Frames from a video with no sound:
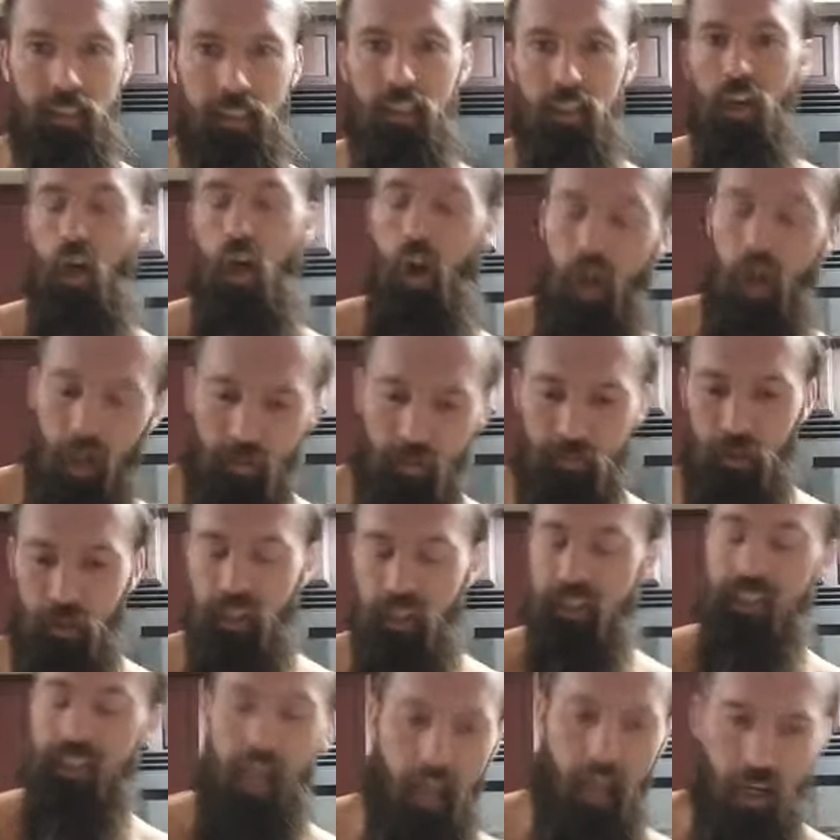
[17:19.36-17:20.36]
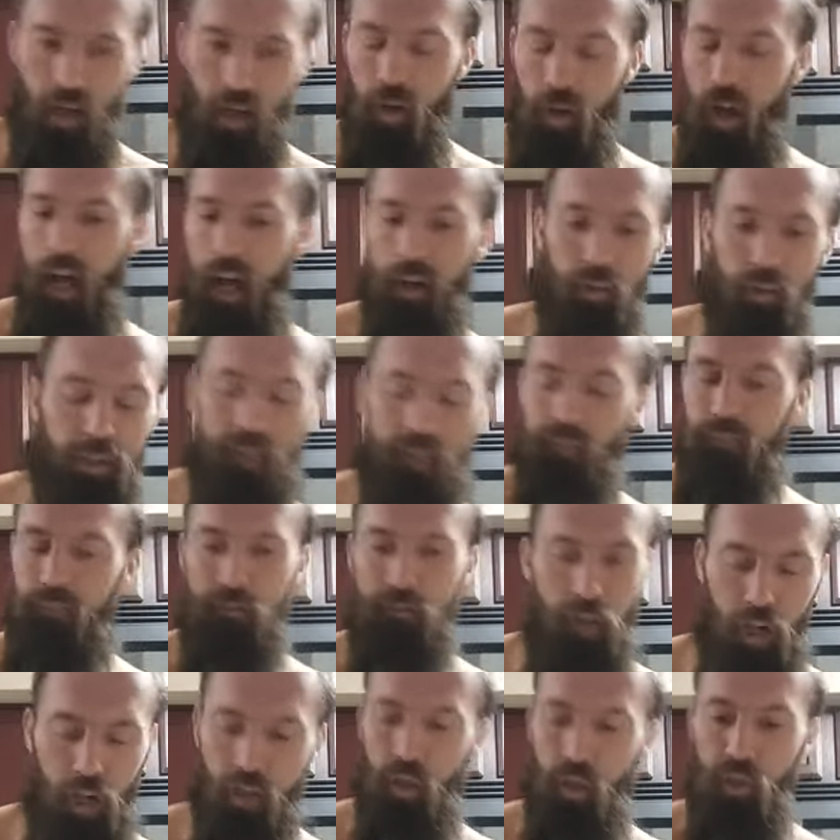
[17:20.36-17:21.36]
Harvard, Yale. I don't give a
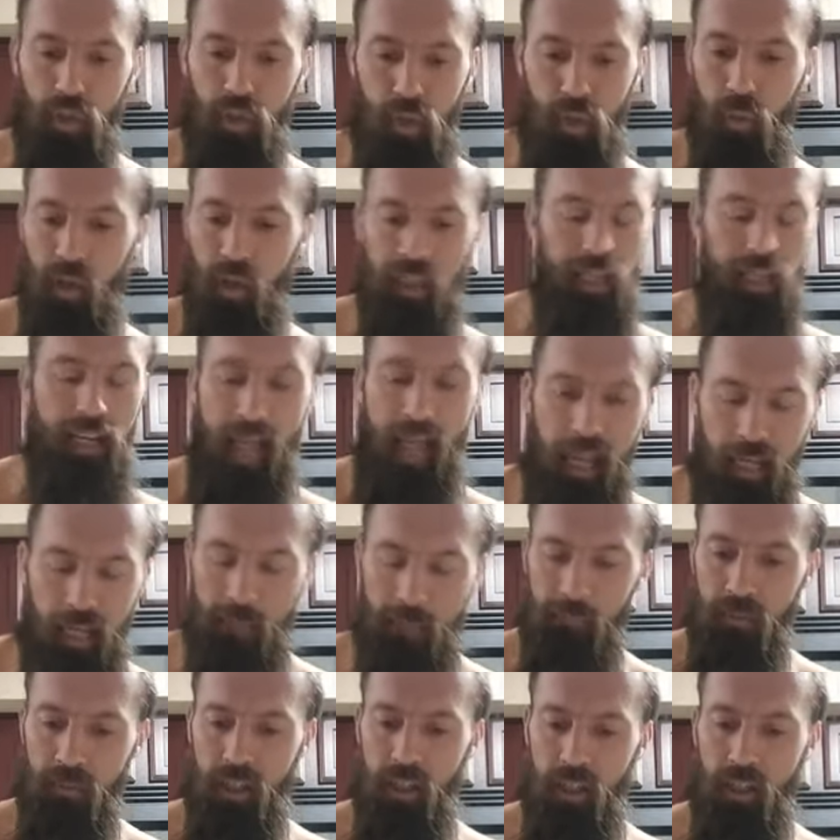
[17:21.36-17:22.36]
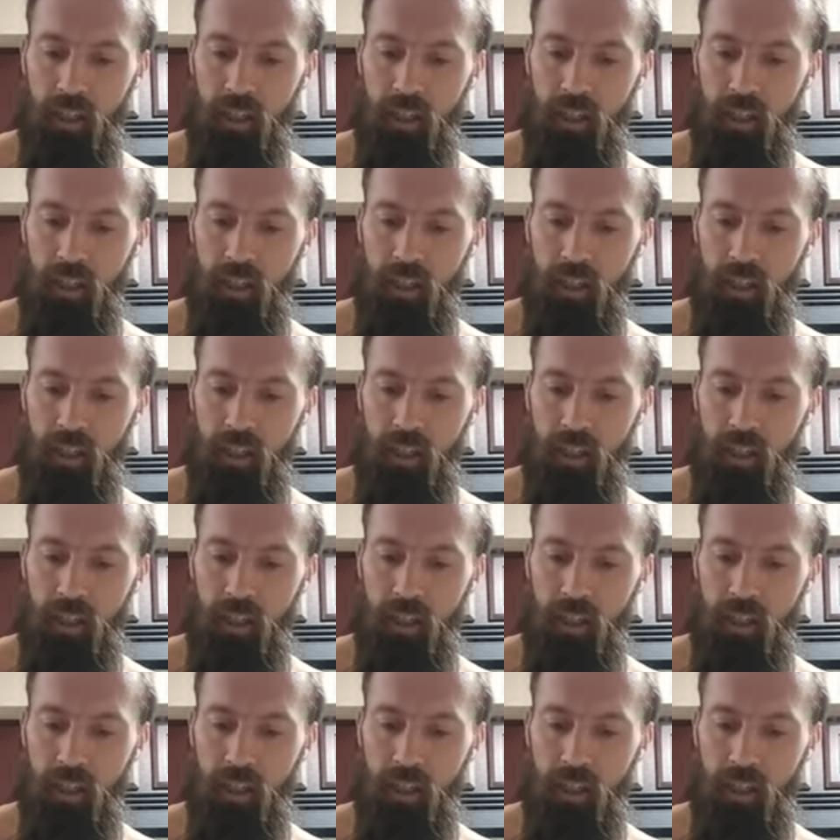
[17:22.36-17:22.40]
fuck who you want to name.